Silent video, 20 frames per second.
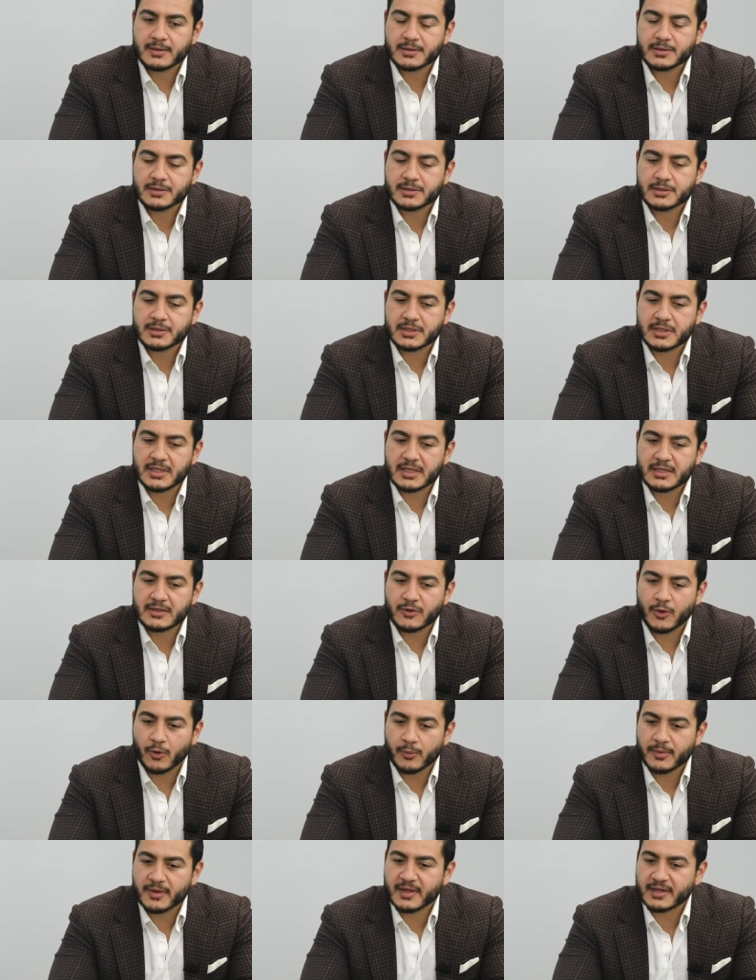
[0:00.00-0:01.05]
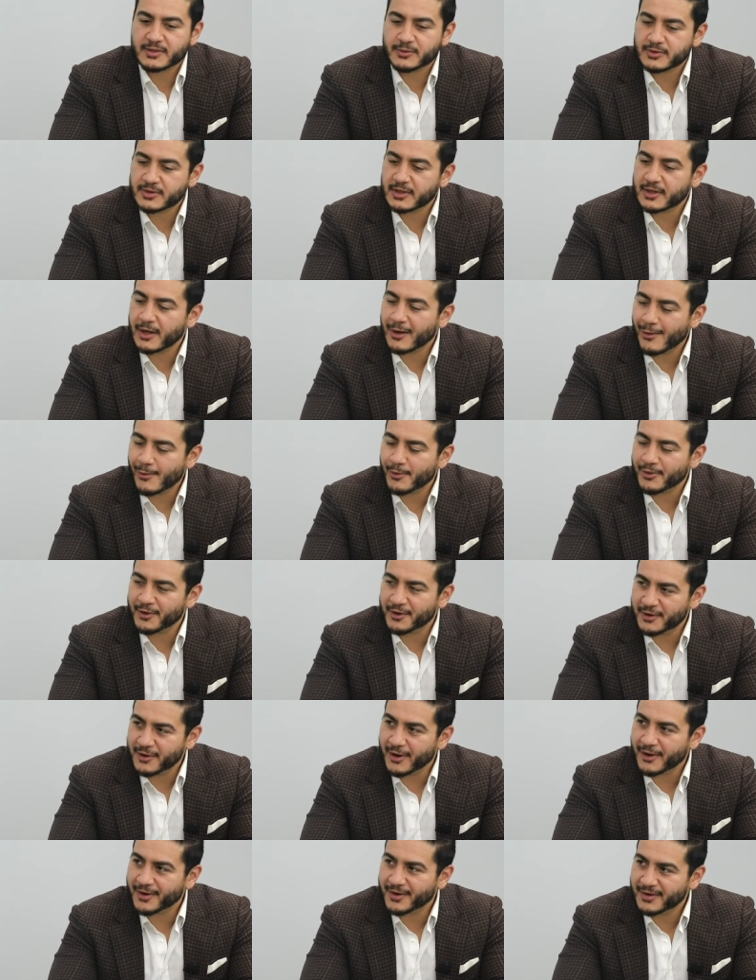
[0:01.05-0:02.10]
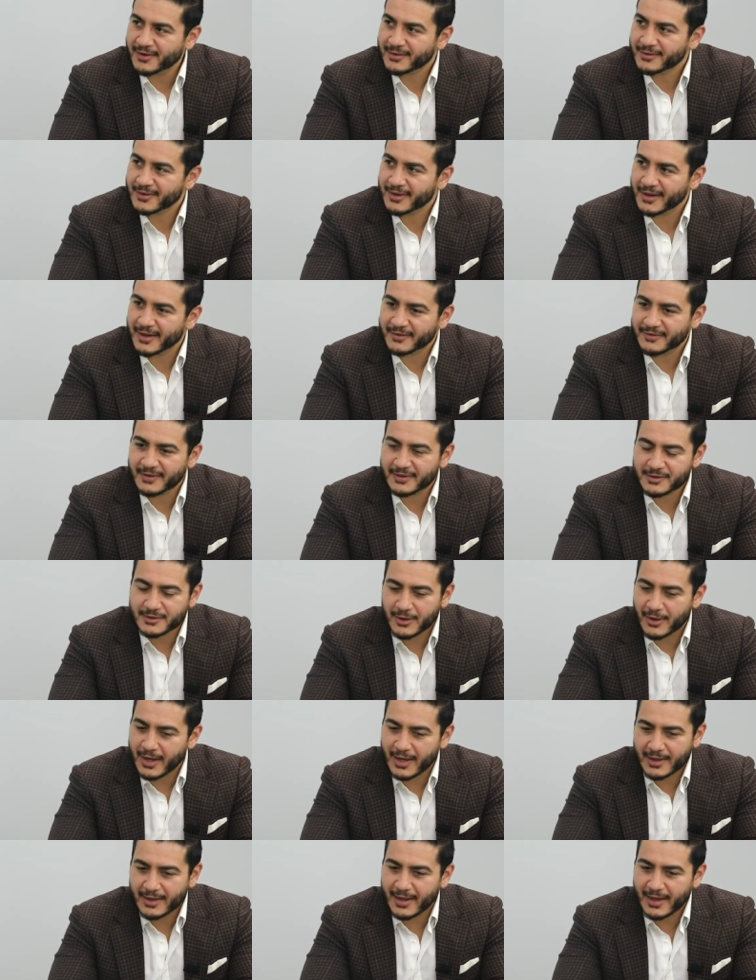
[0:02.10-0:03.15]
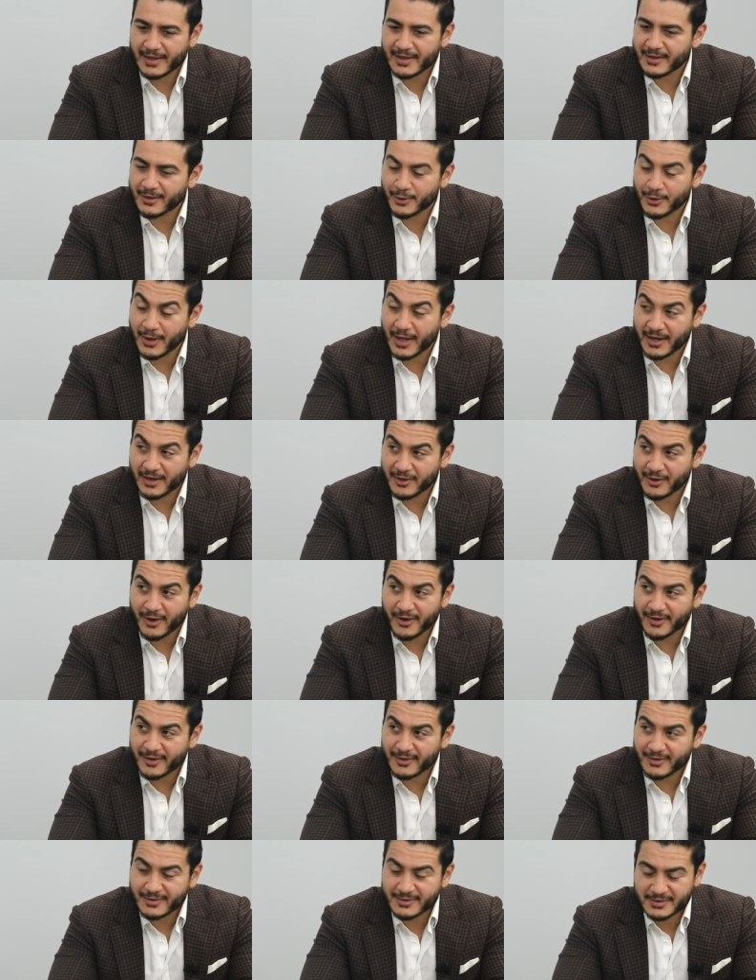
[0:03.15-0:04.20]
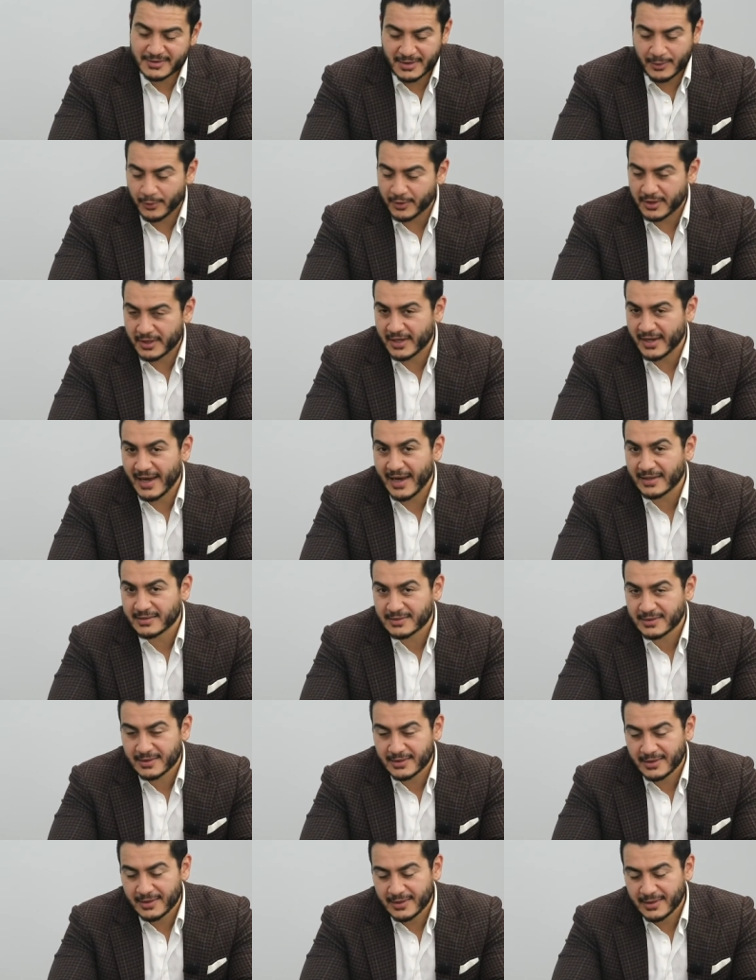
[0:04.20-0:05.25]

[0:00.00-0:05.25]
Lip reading: she told me that she was going to go home with her daughter. And I said, I didn't know you had a daughter. She said, well, you didn't ask.